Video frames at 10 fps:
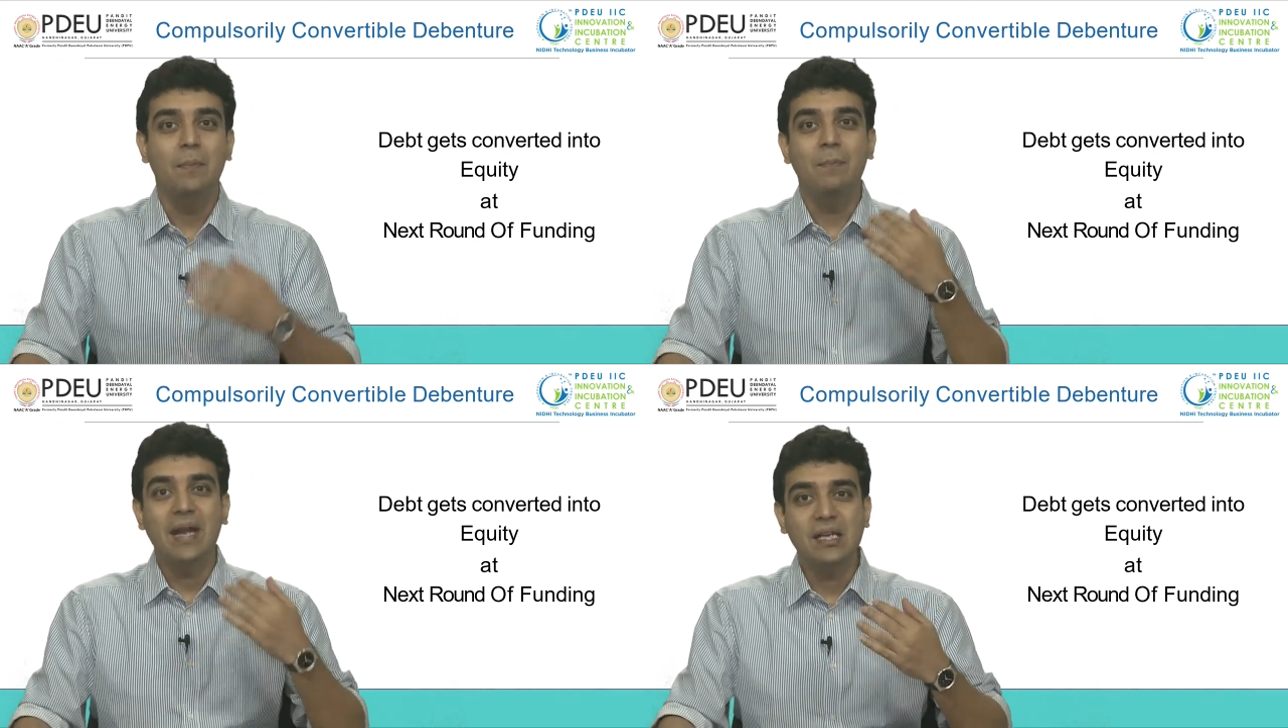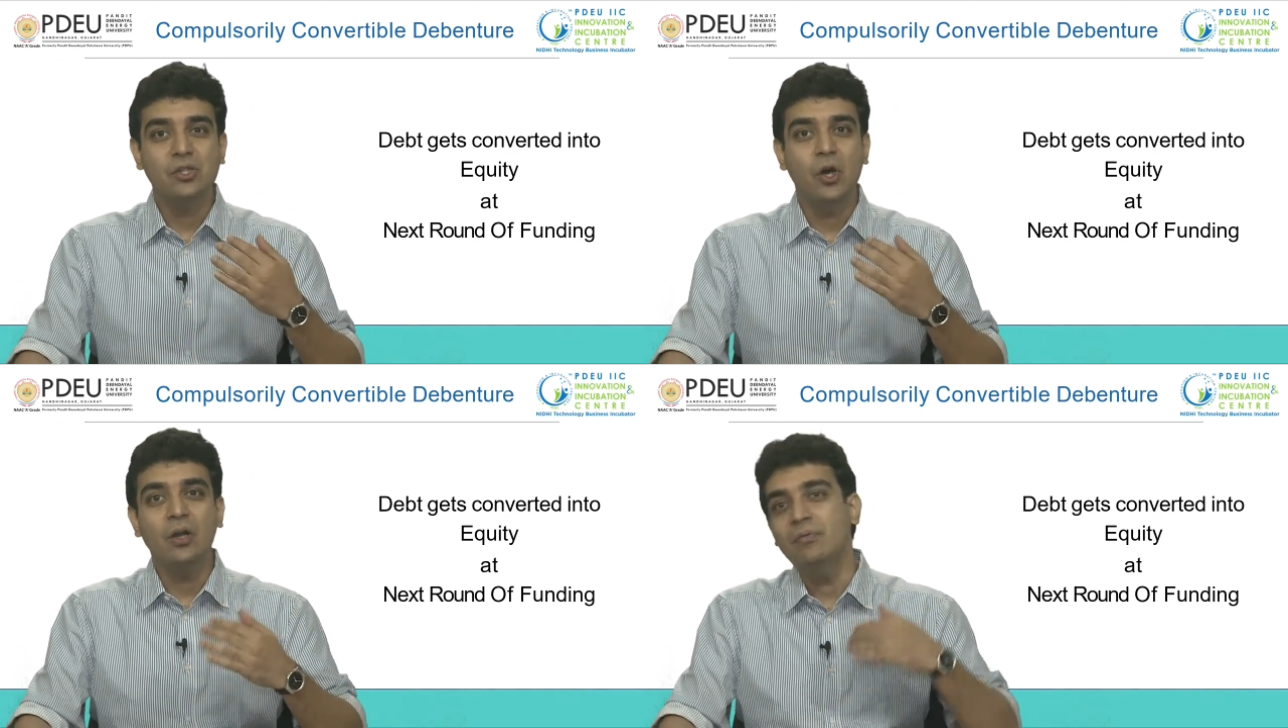
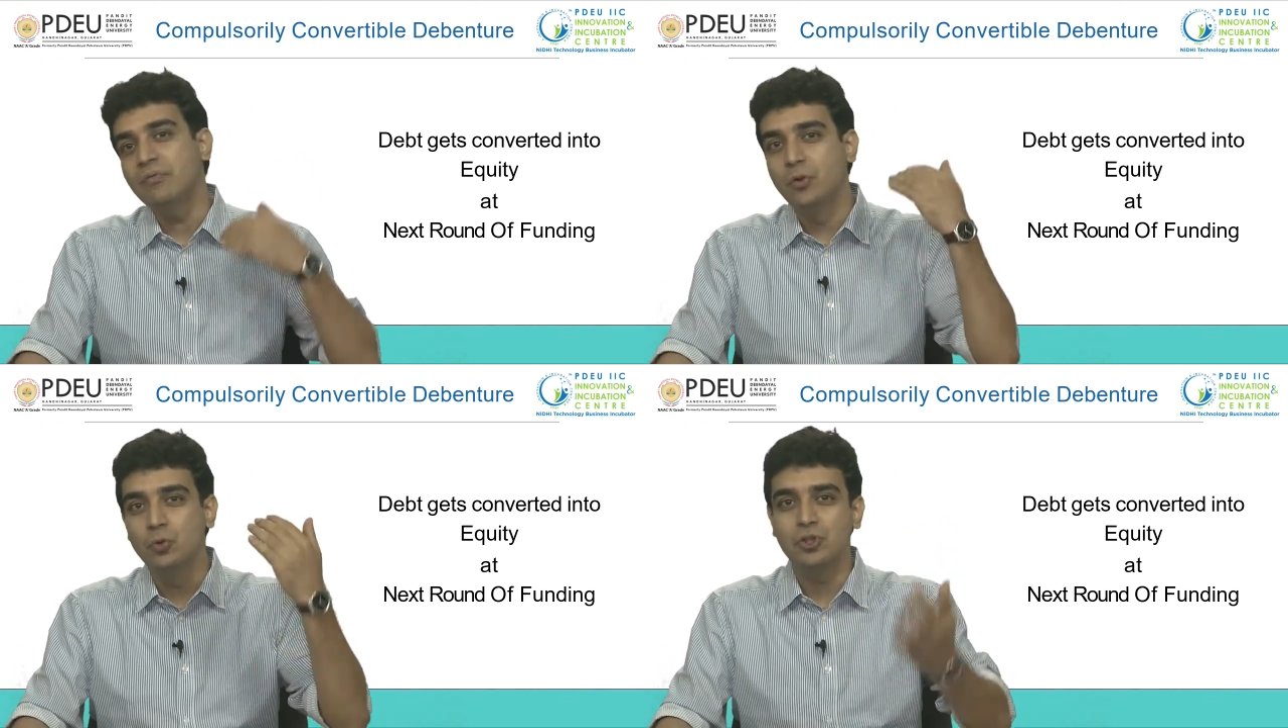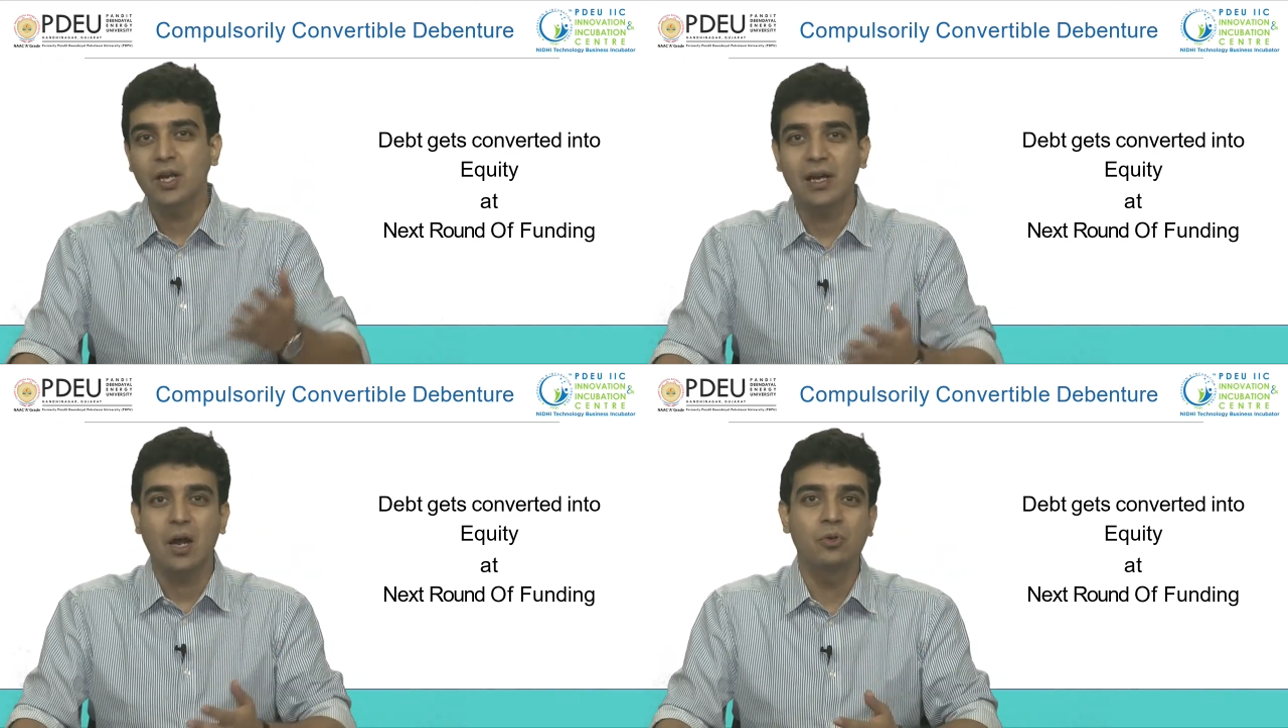based on
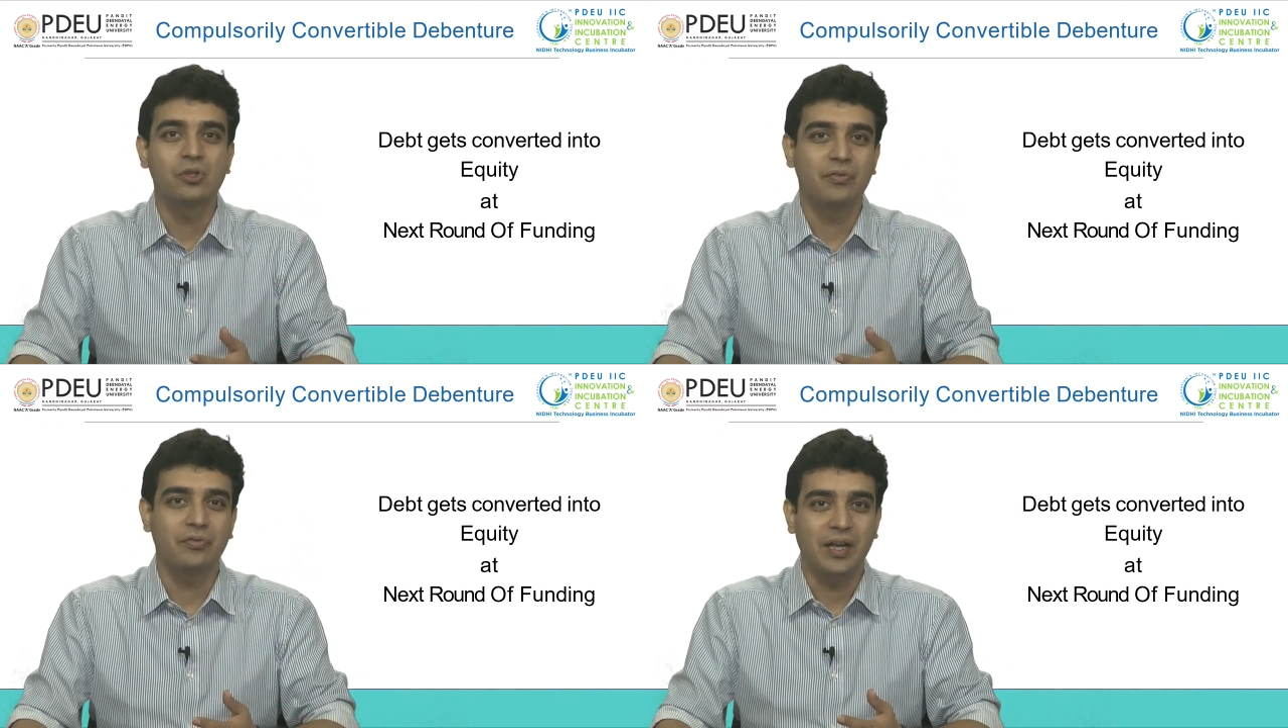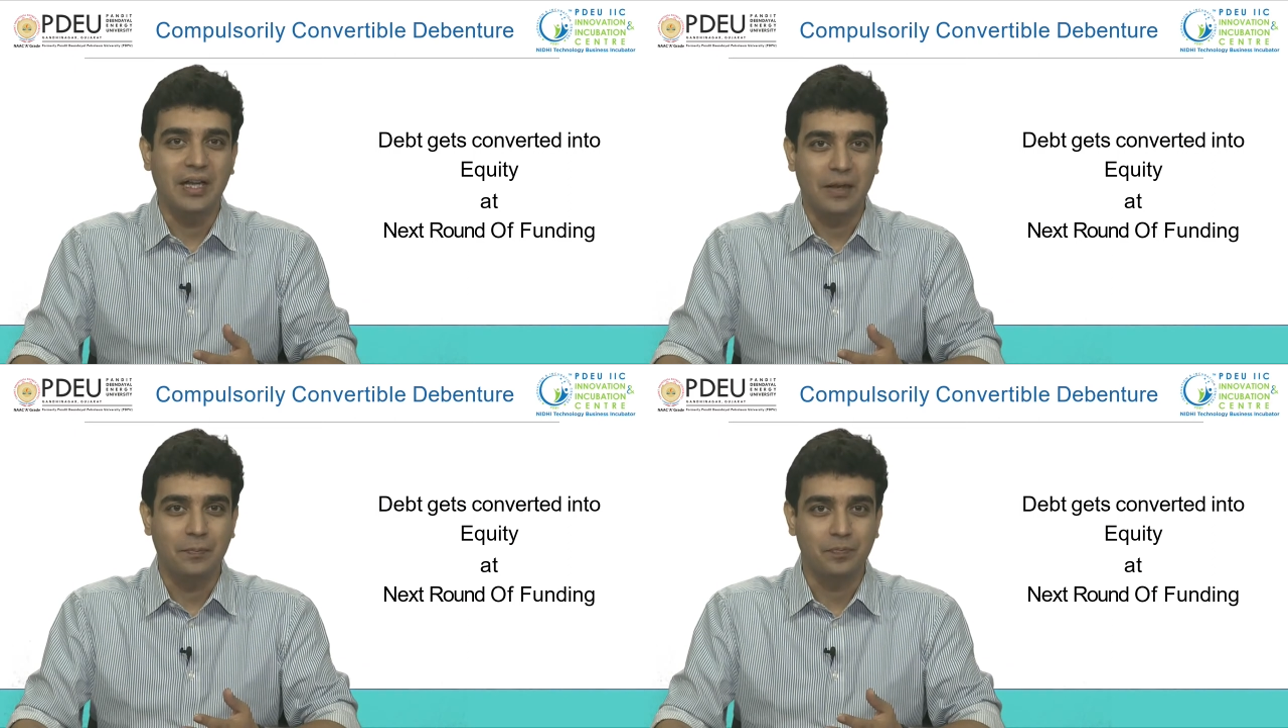future rounds of funding.